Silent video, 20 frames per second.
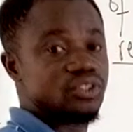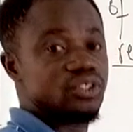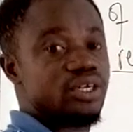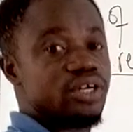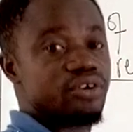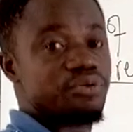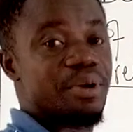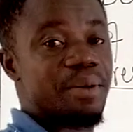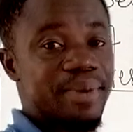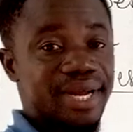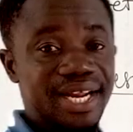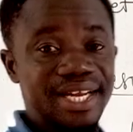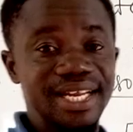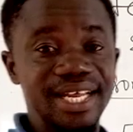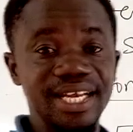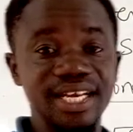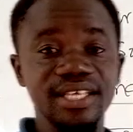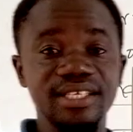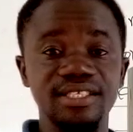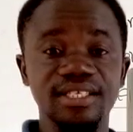Remember that the
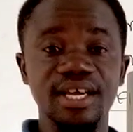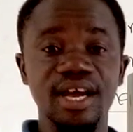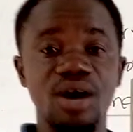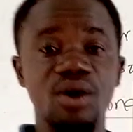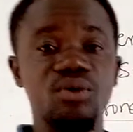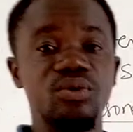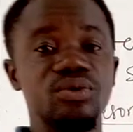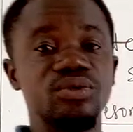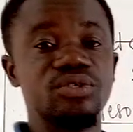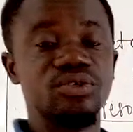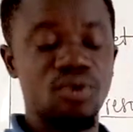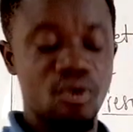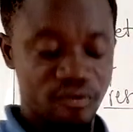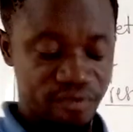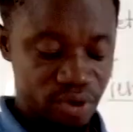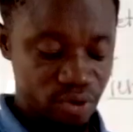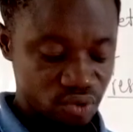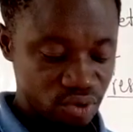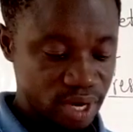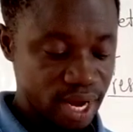least count of a
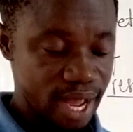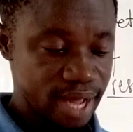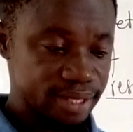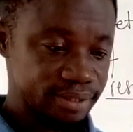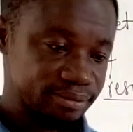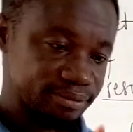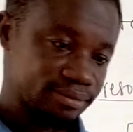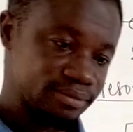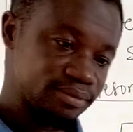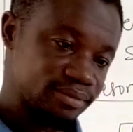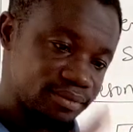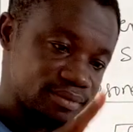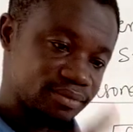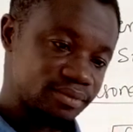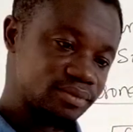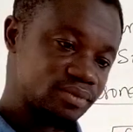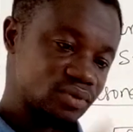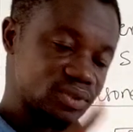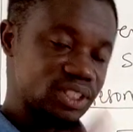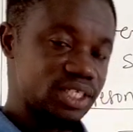ruler
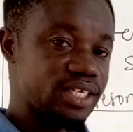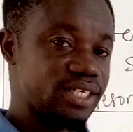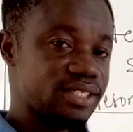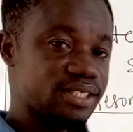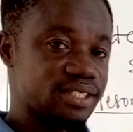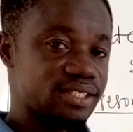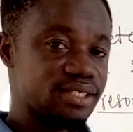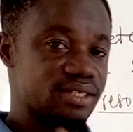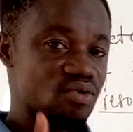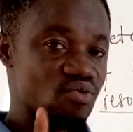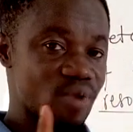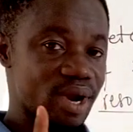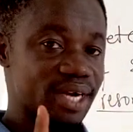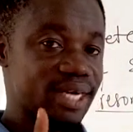is 1